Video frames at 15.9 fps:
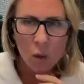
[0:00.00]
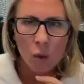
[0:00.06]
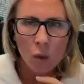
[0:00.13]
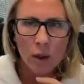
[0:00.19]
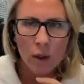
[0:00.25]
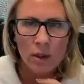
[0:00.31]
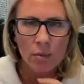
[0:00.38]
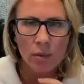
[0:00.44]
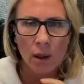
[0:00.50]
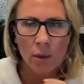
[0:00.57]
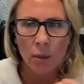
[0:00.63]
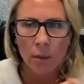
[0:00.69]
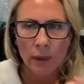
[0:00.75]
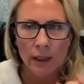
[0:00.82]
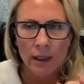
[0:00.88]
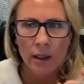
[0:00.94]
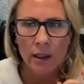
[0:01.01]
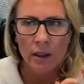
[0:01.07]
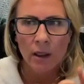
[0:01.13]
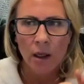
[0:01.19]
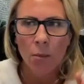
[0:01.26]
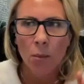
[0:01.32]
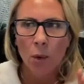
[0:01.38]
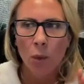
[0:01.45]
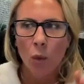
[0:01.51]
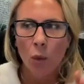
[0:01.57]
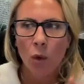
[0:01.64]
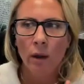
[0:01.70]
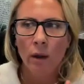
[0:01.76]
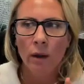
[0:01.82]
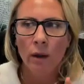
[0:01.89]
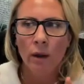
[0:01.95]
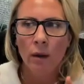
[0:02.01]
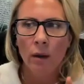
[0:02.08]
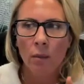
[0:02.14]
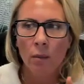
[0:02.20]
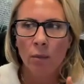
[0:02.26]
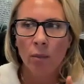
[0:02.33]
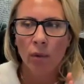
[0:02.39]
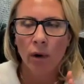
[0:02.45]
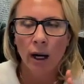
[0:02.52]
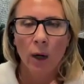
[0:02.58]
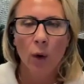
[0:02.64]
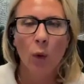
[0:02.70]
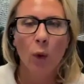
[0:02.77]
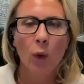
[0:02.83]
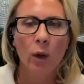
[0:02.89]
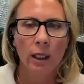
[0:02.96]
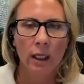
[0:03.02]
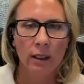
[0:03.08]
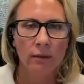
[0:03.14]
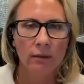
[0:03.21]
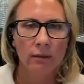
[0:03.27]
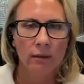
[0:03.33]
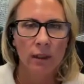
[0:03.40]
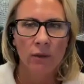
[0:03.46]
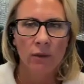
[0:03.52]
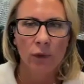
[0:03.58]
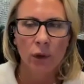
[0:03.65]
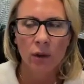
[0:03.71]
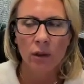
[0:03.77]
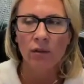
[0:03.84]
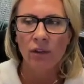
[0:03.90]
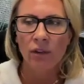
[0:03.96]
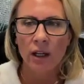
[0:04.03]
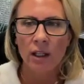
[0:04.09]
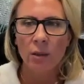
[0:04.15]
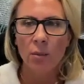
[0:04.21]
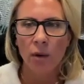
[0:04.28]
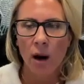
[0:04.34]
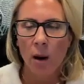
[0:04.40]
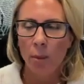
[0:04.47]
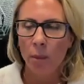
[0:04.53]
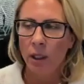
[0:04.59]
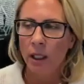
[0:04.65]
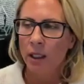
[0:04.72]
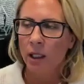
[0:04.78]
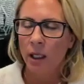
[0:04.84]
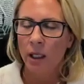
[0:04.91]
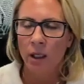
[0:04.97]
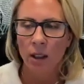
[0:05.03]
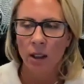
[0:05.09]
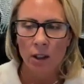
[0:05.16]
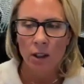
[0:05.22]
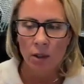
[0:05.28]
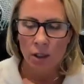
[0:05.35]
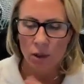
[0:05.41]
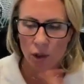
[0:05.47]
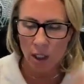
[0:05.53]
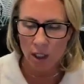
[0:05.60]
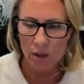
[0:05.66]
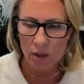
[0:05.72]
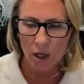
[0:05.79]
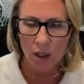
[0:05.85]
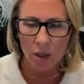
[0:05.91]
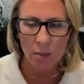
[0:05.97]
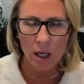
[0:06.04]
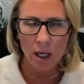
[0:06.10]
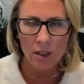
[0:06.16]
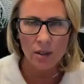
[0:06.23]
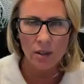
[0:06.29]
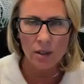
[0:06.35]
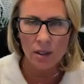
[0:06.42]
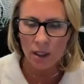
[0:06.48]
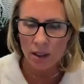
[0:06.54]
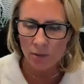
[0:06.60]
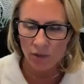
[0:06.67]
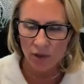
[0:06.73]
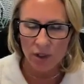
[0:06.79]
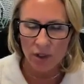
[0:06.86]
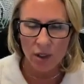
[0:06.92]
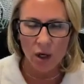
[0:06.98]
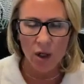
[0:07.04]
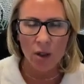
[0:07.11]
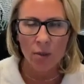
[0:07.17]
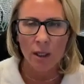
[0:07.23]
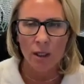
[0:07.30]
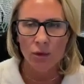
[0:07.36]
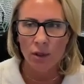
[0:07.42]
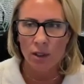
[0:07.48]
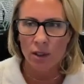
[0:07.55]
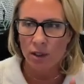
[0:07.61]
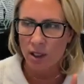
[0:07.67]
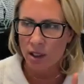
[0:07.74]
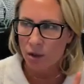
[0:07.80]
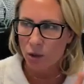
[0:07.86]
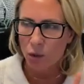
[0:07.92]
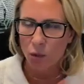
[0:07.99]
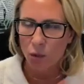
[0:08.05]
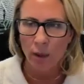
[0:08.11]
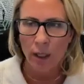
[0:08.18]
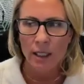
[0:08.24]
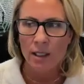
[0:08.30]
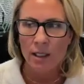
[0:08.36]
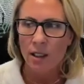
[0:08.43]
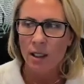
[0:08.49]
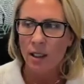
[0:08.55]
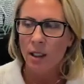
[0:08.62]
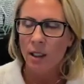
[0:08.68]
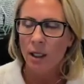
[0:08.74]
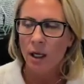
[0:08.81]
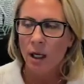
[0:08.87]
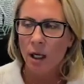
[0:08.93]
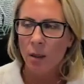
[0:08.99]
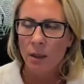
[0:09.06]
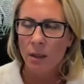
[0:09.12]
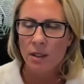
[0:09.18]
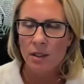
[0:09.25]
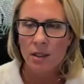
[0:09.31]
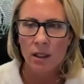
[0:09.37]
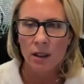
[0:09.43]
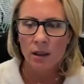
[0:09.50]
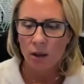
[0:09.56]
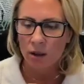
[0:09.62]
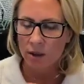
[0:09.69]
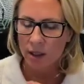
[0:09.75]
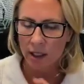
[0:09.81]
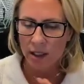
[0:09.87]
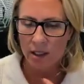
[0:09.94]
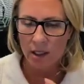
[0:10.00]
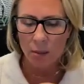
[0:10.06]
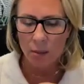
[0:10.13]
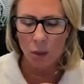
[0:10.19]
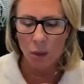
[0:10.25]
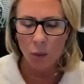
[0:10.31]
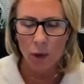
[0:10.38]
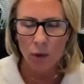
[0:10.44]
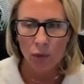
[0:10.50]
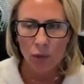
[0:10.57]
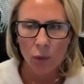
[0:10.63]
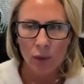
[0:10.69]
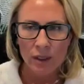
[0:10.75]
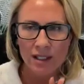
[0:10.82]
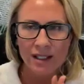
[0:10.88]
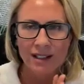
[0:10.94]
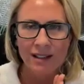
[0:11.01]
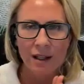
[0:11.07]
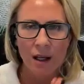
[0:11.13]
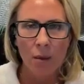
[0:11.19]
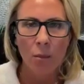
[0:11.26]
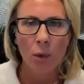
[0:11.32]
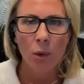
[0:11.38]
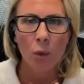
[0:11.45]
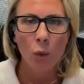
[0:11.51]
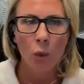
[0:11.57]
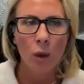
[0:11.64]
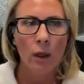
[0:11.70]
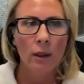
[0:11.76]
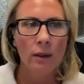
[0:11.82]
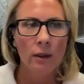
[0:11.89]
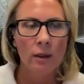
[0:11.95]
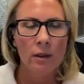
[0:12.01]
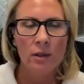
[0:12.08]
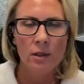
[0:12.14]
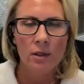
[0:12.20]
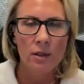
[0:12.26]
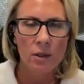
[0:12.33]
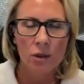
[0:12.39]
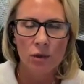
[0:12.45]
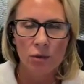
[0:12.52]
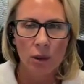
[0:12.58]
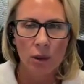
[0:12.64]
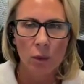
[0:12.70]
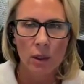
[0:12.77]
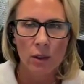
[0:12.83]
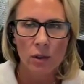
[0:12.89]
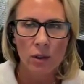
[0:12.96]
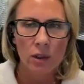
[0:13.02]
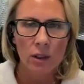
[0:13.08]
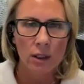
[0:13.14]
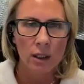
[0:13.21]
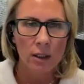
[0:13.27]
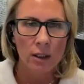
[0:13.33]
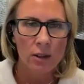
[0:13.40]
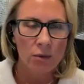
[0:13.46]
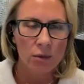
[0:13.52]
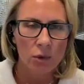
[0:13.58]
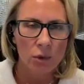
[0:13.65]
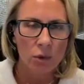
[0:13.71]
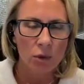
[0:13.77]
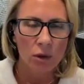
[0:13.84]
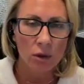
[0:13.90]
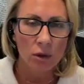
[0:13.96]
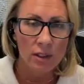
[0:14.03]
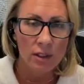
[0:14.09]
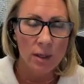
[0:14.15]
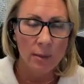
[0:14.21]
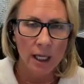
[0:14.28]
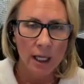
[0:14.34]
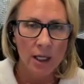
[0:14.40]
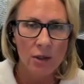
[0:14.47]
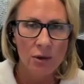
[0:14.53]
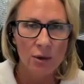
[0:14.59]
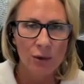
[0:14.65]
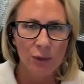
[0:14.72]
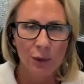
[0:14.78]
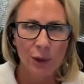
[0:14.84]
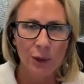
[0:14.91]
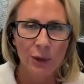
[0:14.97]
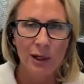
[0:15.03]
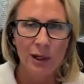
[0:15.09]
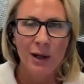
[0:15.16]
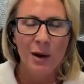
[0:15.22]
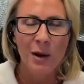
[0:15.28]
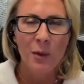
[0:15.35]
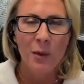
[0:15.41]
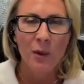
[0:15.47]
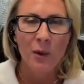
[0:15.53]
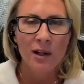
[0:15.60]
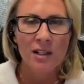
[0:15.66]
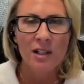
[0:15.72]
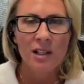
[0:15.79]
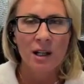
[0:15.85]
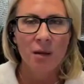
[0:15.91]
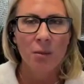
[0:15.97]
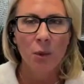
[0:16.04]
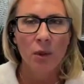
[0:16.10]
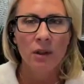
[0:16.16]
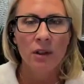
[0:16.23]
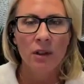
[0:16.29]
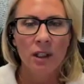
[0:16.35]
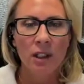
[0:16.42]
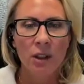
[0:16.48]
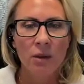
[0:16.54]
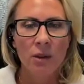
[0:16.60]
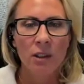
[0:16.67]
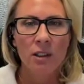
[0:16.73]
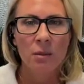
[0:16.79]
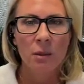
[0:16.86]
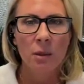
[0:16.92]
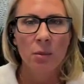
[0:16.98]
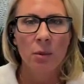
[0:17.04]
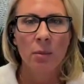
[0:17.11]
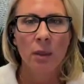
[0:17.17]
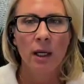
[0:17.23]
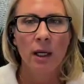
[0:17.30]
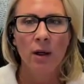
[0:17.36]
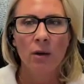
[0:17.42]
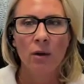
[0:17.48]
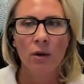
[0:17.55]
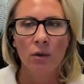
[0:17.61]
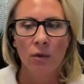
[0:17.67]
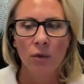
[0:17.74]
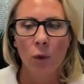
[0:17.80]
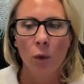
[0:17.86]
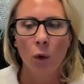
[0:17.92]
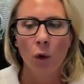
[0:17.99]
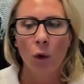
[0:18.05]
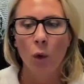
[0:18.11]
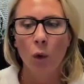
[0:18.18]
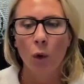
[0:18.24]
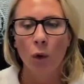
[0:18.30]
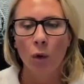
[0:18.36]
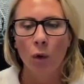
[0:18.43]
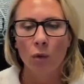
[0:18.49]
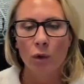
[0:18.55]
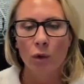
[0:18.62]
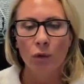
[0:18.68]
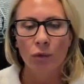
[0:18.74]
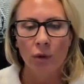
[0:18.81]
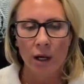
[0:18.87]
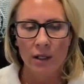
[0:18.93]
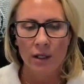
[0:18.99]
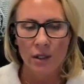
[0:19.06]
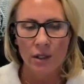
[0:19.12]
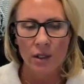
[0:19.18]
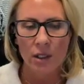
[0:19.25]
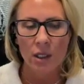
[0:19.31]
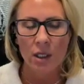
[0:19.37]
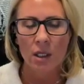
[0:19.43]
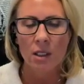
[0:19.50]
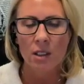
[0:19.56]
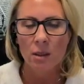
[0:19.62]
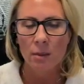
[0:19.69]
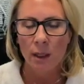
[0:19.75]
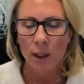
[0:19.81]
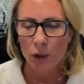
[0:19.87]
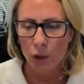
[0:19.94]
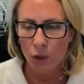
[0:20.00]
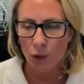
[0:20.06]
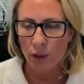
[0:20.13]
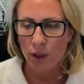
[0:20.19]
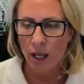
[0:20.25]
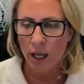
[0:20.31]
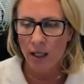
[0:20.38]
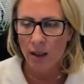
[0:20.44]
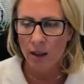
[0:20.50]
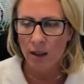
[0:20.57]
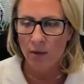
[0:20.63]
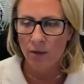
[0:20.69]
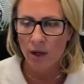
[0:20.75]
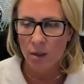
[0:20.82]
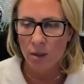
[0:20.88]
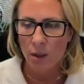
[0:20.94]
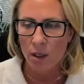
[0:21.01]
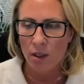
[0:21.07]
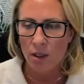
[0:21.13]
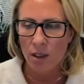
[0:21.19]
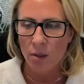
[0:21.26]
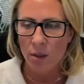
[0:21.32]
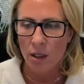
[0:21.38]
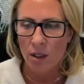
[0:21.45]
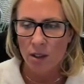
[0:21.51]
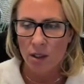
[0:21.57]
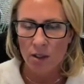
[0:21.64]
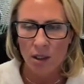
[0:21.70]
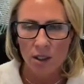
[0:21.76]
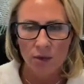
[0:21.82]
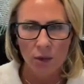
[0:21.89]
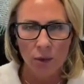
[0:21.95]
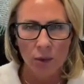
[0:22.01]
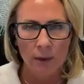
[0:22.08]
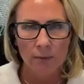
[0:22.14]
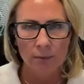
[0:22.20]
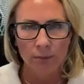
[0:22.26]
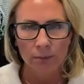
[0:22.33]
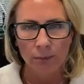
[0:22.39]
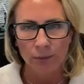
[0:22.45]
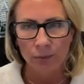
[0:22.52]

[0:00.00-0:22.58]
What is probably the number one priority? If you're going to find a property and it checks all the boxes, it fits all the metrics, it's great. It looks like it's going to be wonderful. What's the number one? This isn't a trick question, and it's rhetorical because I'm going to answer it for you. What is the number one thing you need to be prepared for or trust to make sure that that investment is going to be a successful one?